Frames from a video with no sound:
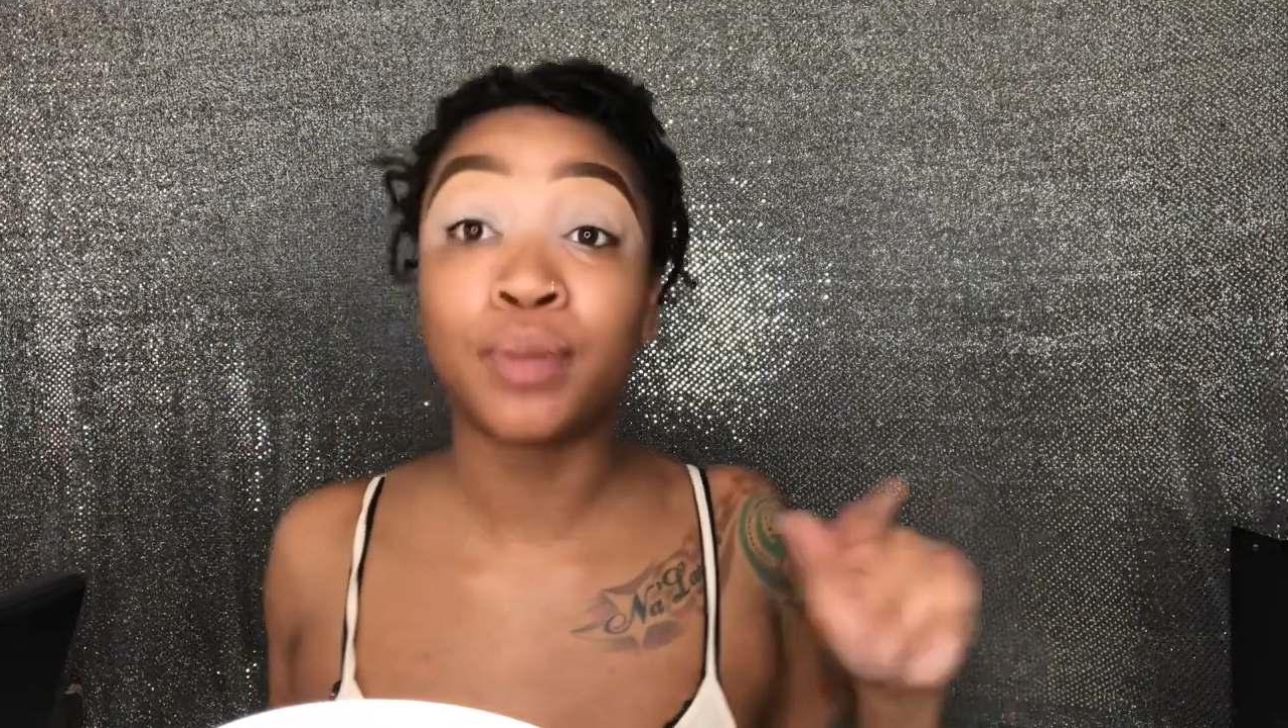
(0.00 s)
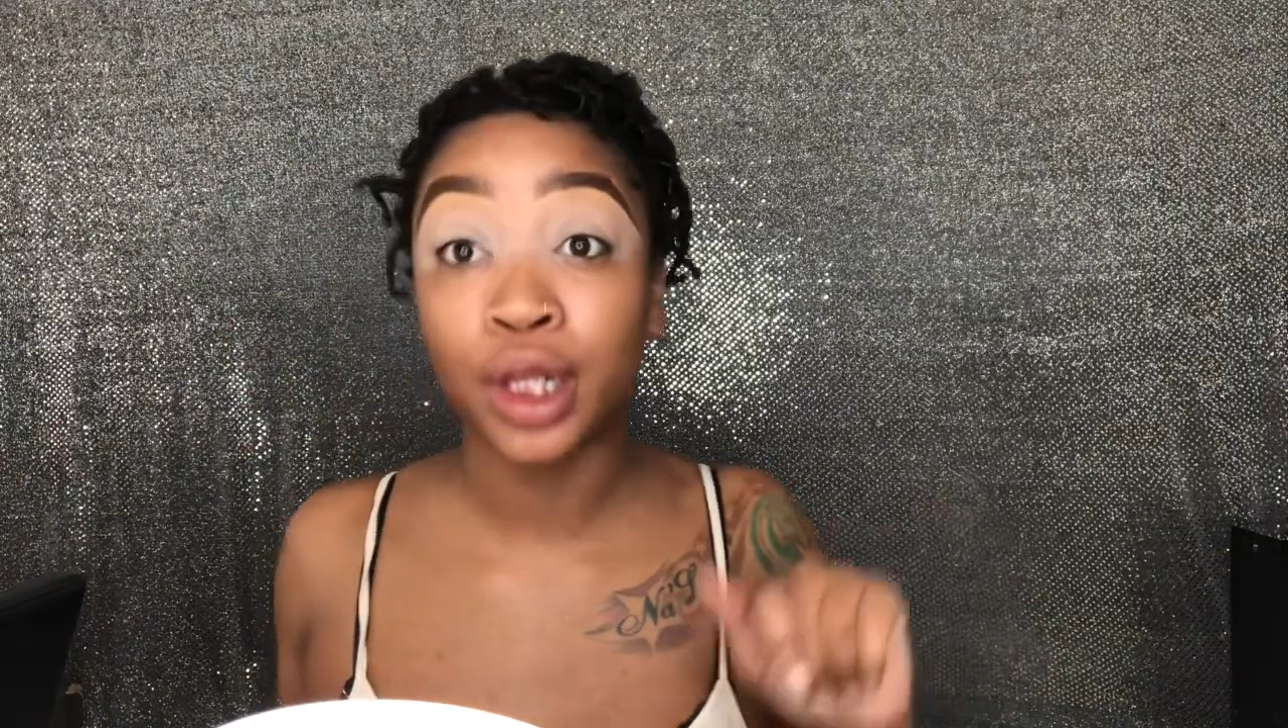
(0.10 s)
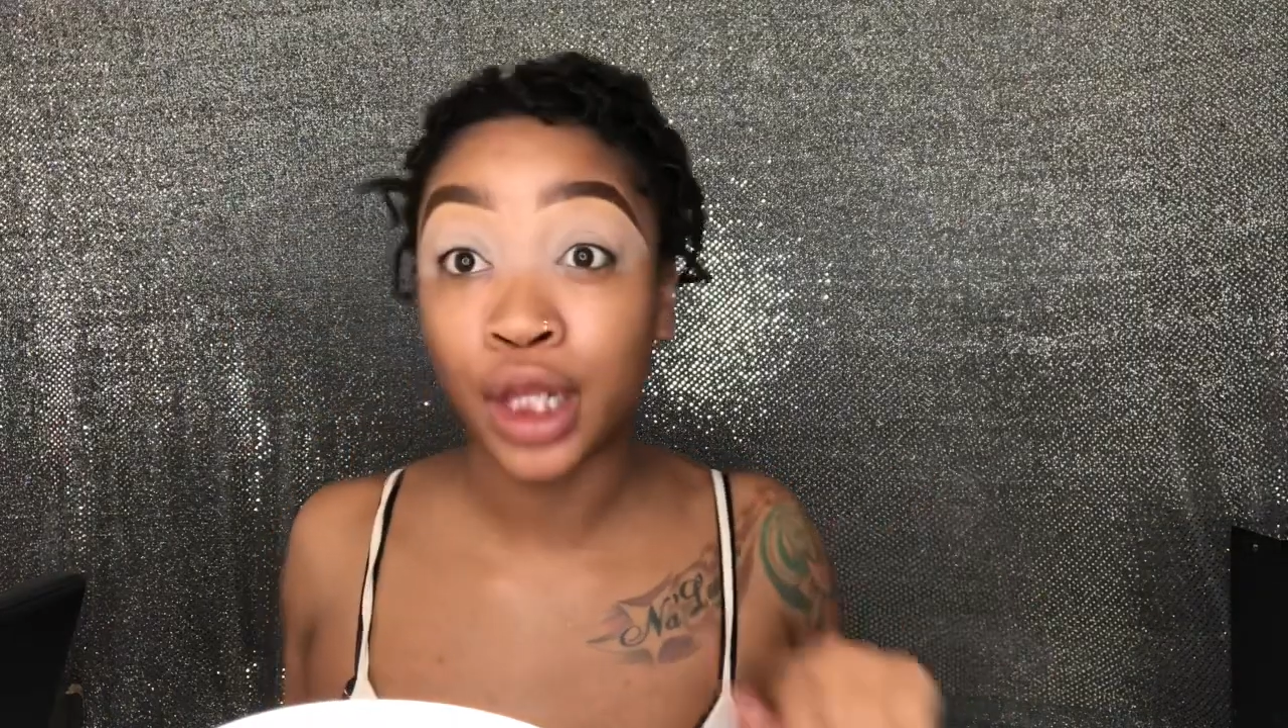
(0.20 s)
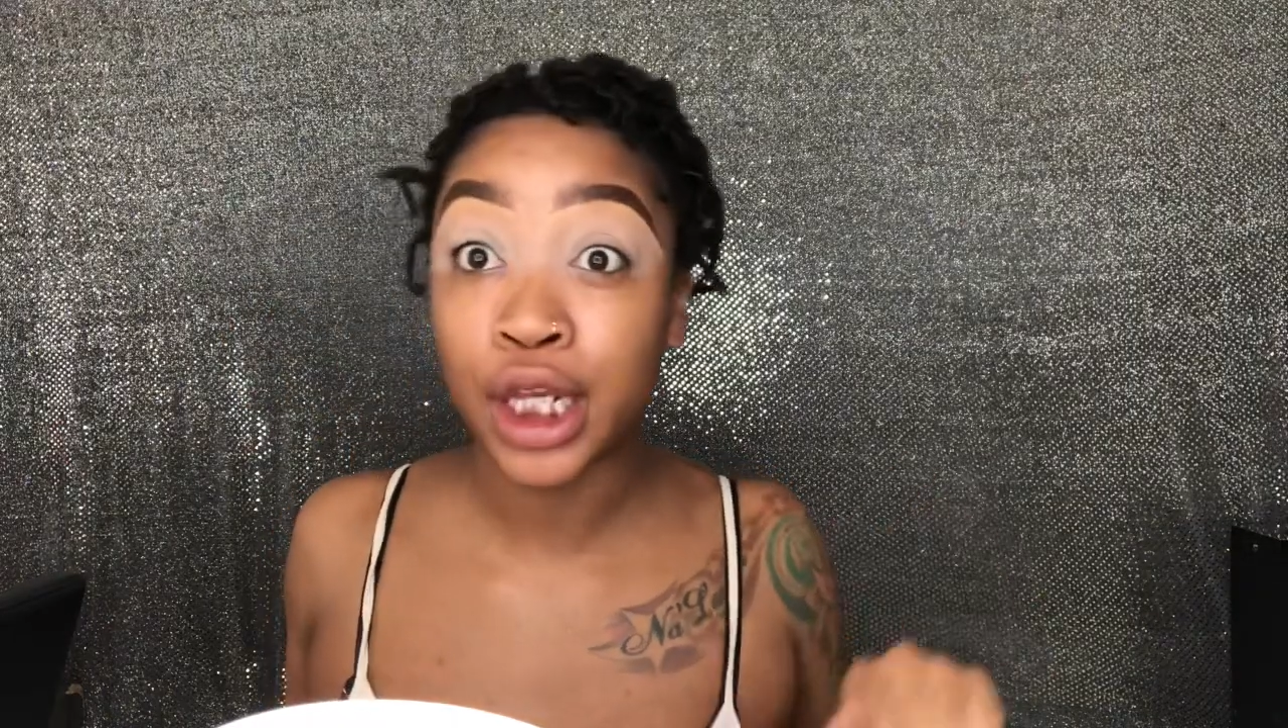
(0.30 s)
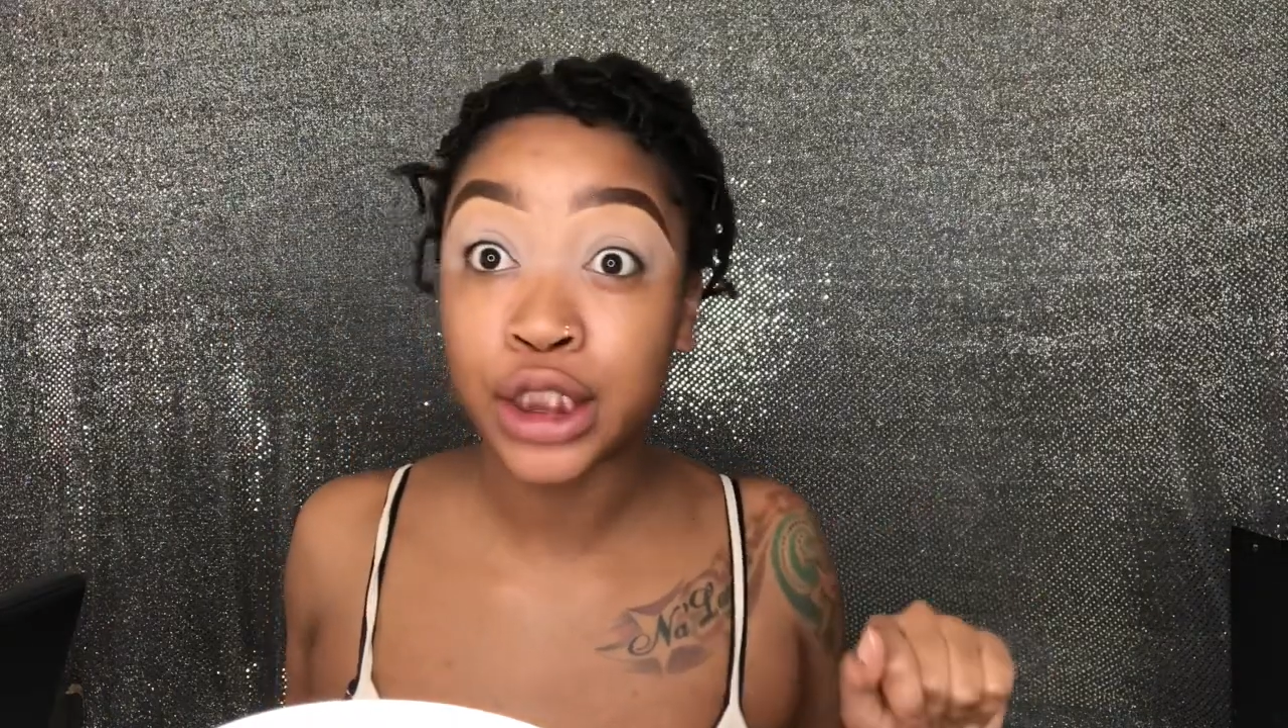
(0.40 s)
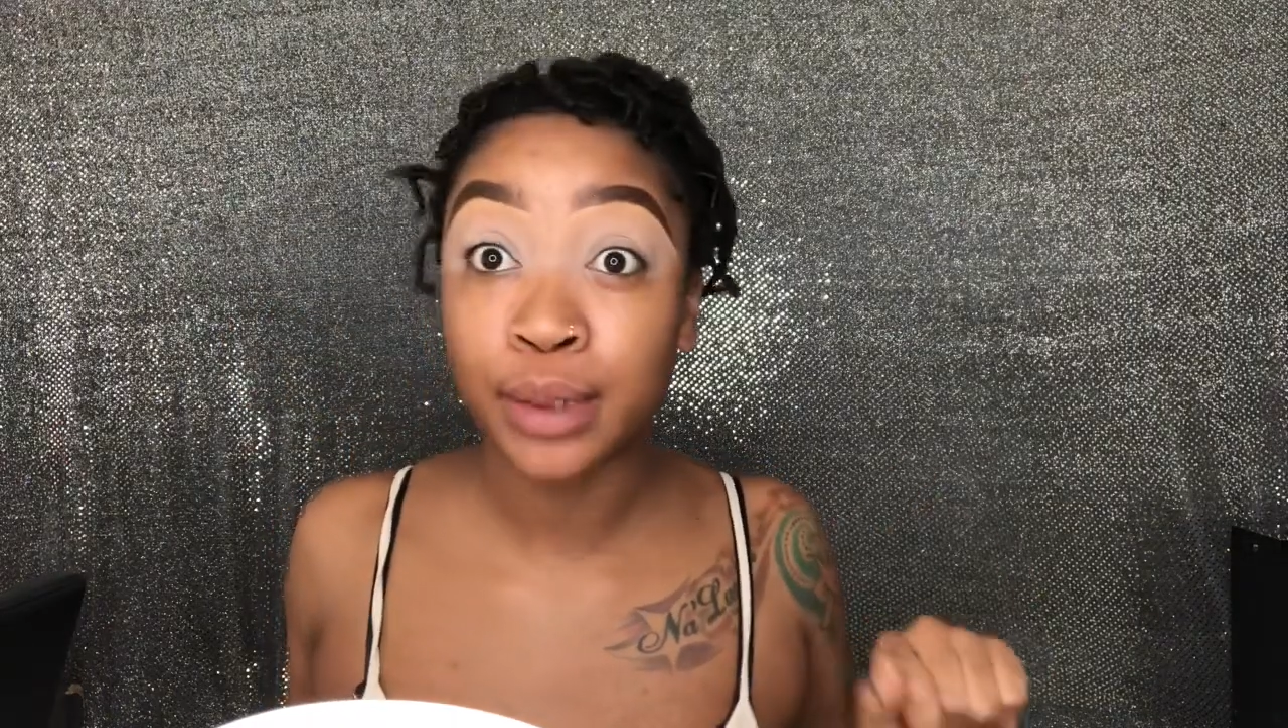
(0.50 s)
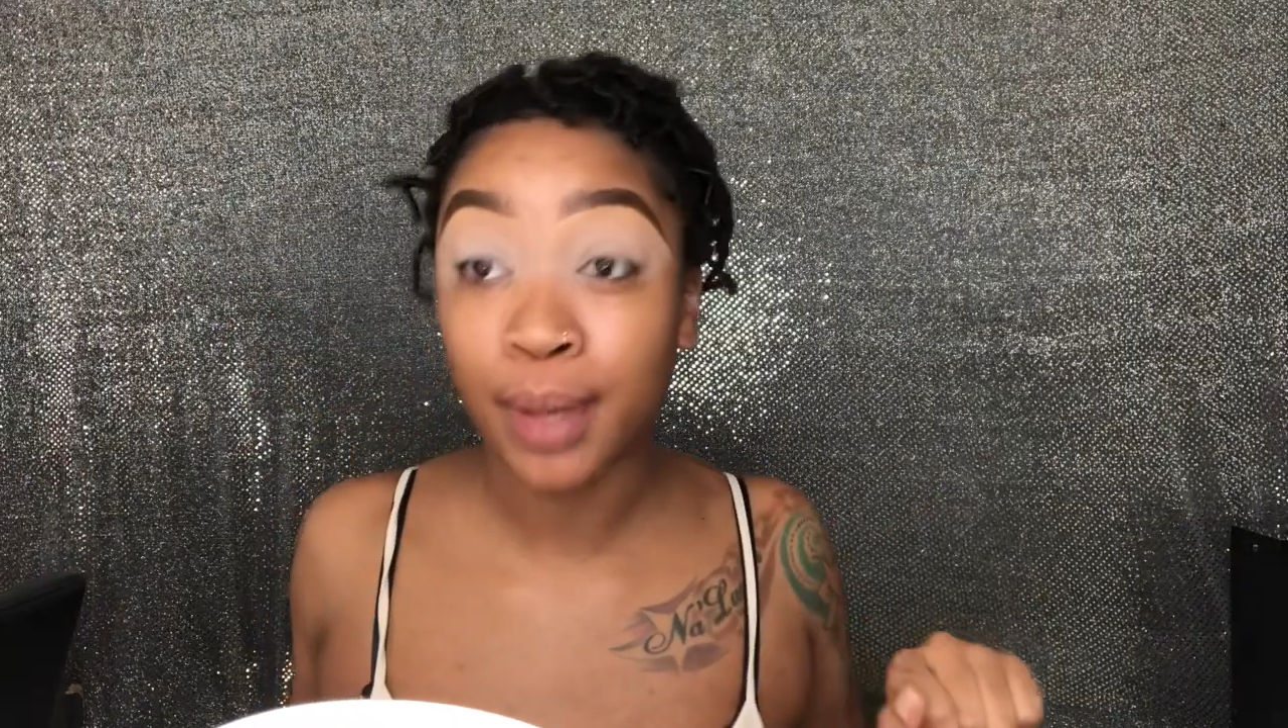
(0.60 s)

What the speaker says: Place